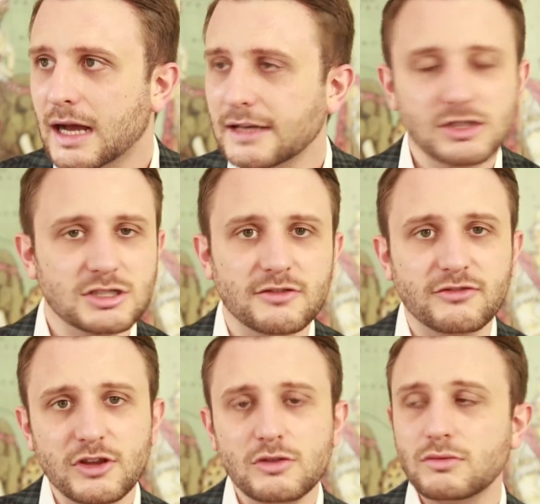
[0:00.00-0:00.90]
And just
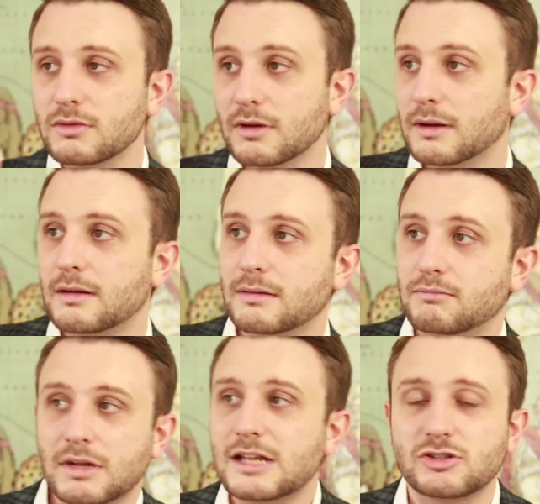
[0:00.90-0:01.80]

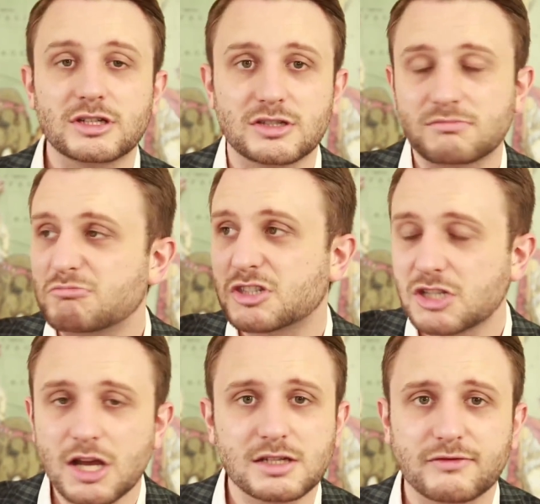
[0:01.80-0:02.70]
literally just
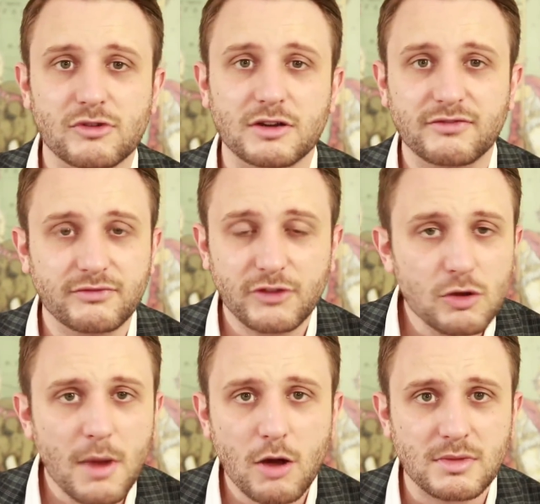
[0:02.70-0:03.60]
search for a
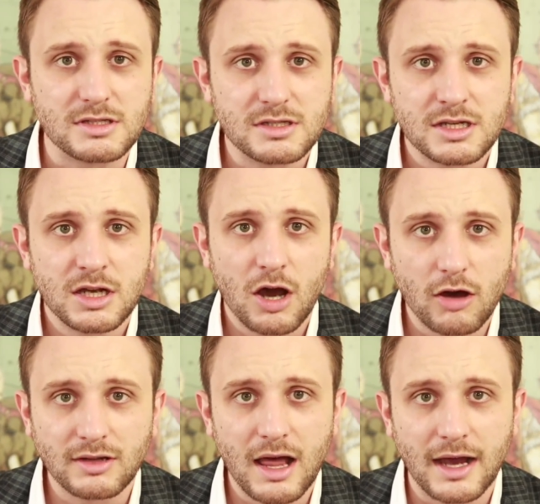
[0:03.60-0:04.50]
few moments
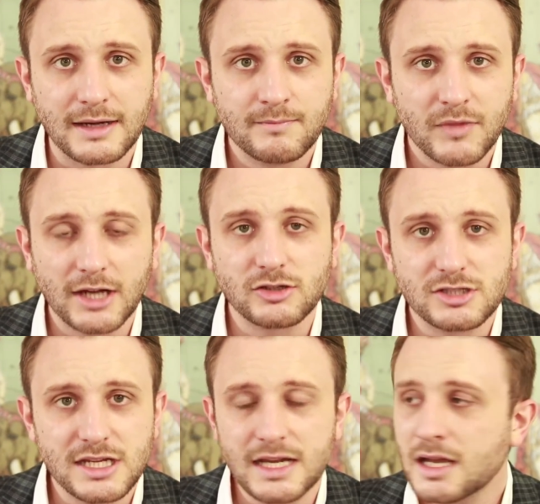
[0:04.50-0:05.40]
online and you'll
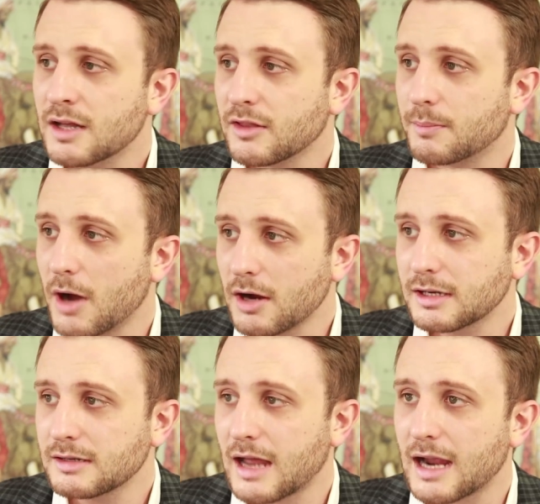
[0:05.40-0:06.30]
see that
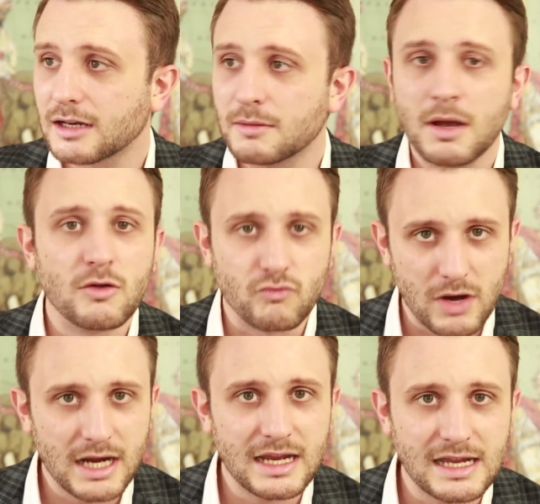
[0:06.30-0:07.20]
Barking and Dagenham
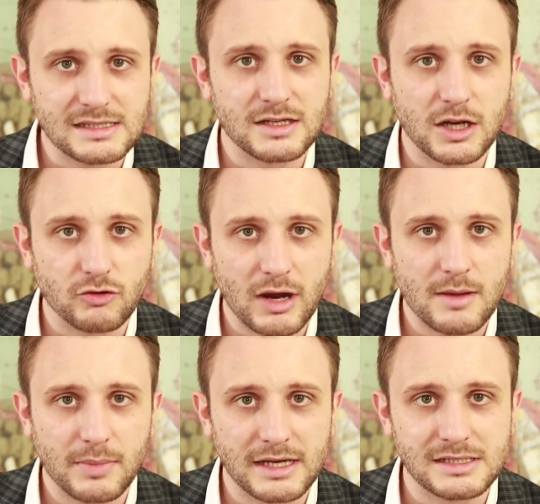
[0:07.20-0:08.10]
really isn't a
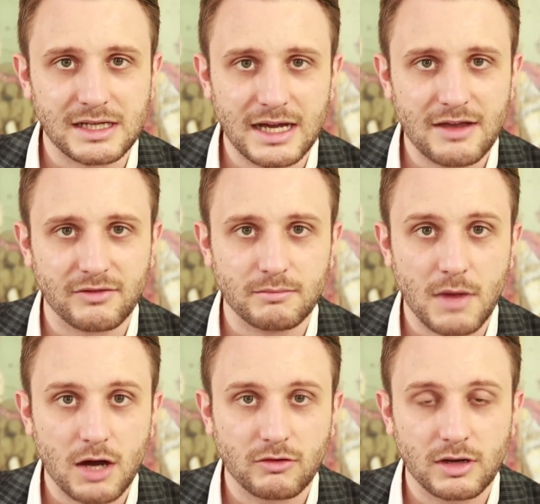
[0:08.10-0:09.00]
great place to live, and
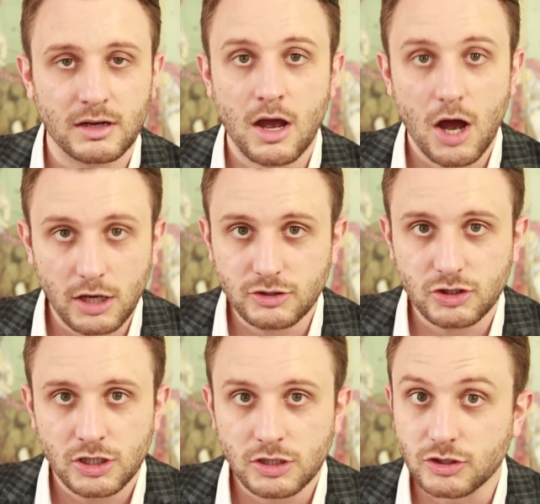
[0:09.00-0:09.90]
Margaret
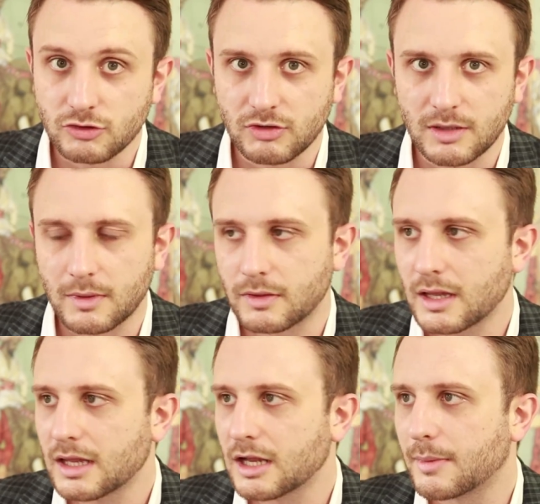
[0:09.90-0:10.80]
Hodge should really be
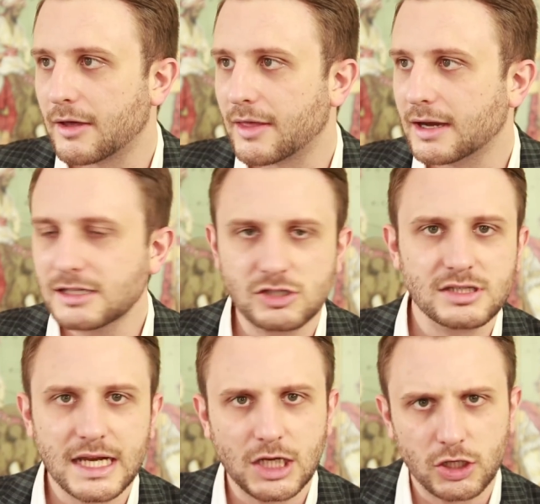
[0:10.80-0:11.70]
thinking about that. Let's
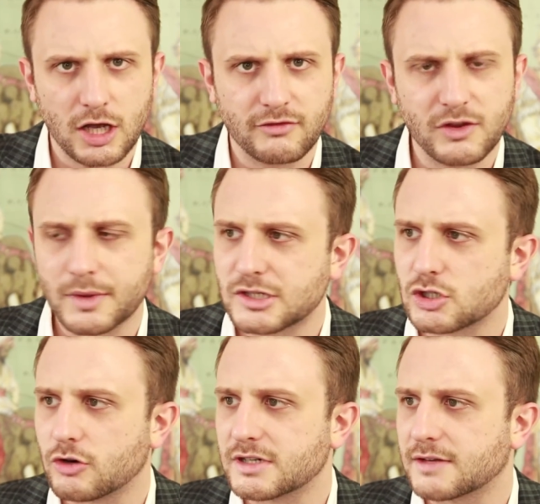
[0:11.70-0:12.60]
just take a look at a few of the
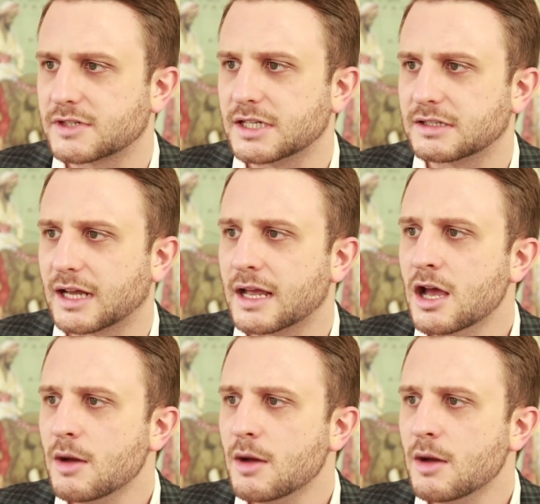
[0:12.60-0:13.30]
stories I've seen today.